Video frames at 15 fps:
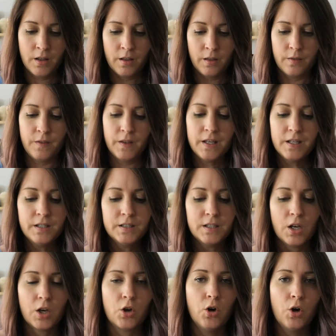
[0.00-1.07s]
These
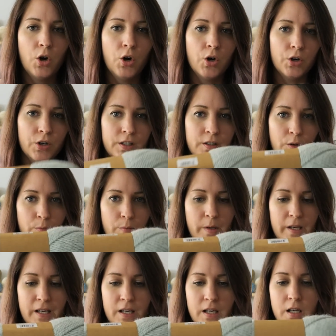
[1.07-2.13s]
could
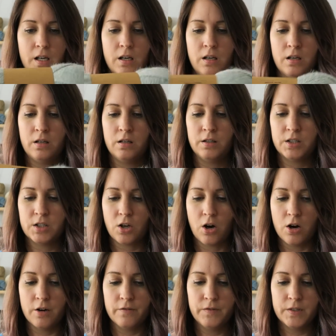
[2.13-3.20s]
be
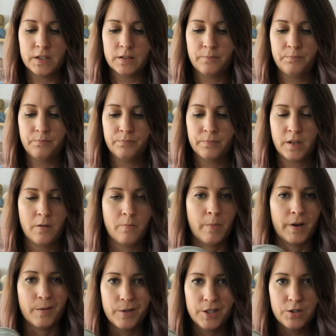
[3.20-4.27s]
scarves,
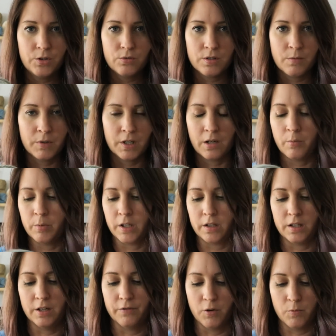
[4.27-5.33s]
but I'm going to do something
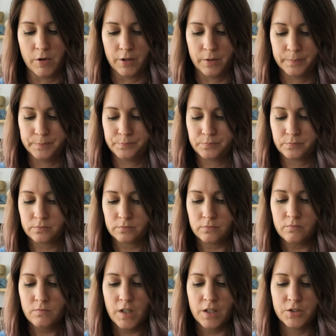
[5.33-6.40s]
completely different with them.
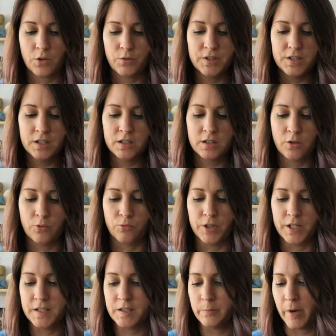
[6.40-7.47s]
So this is the
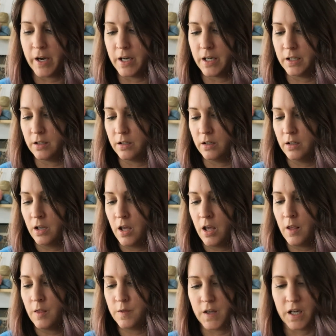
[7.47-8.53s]
Respun
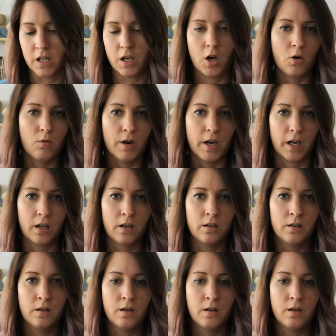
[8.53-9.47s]
Thick and Quick